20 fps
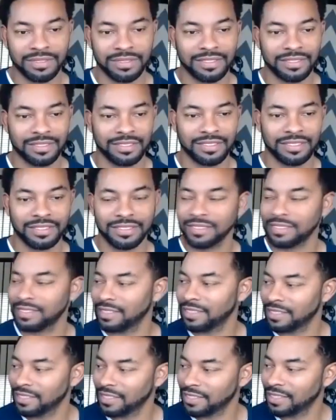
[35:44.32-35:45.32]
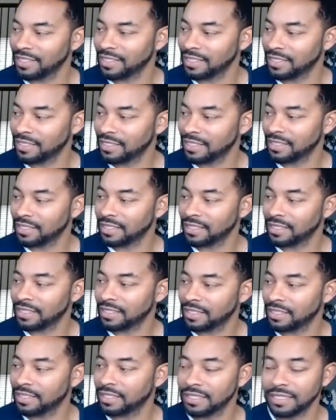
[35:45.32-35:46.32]

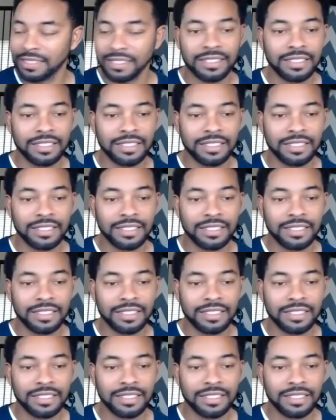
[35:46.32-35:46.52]
[no speech]